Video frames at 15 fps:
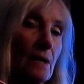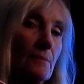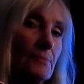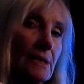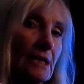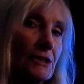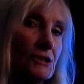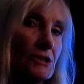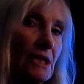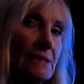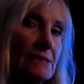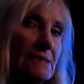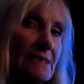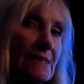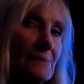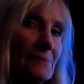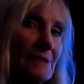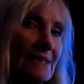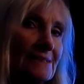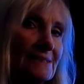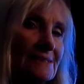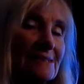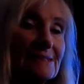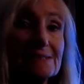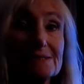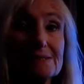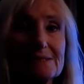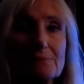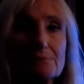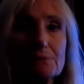But I try to keep the editing as
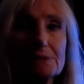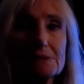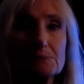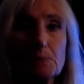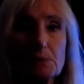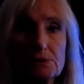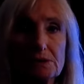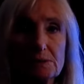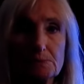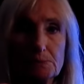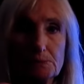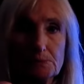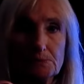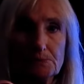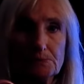simple as possible.